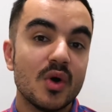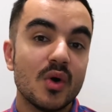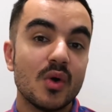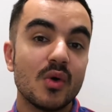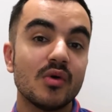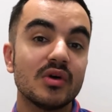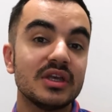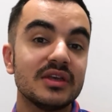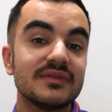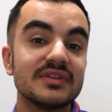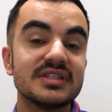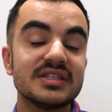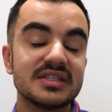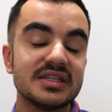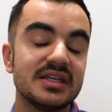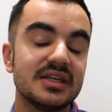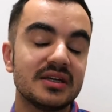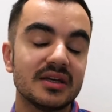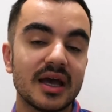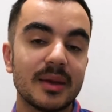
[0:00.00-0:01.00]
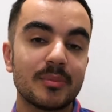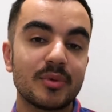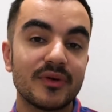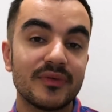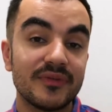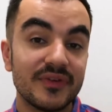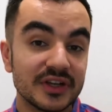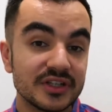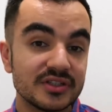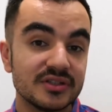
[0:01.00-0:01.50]
or even seek
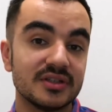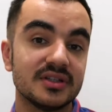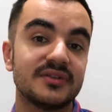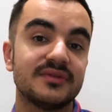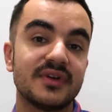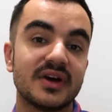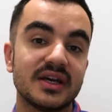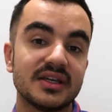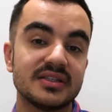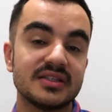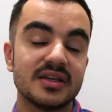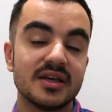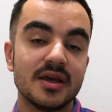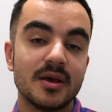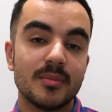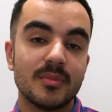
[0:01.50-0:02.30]
professional advice